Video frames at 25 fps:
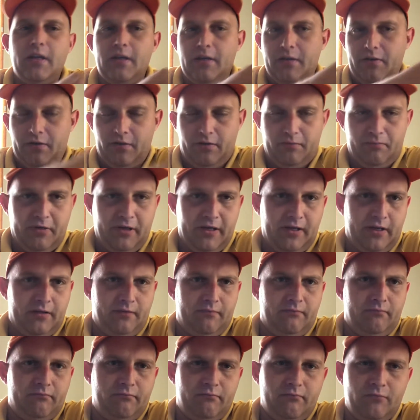You're
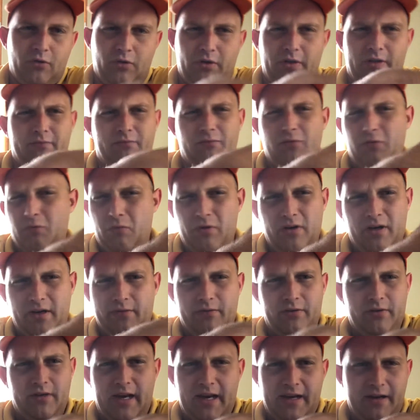paying, well,
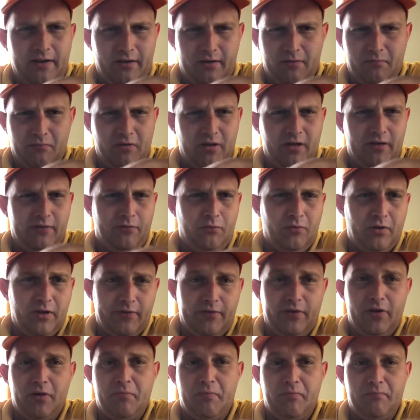whatever, $800 a month,
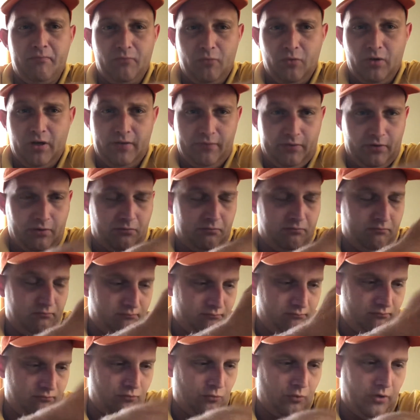whatever the
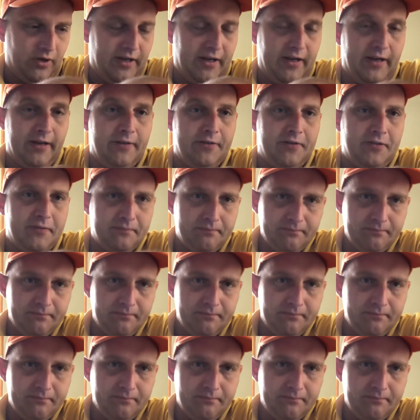rent is.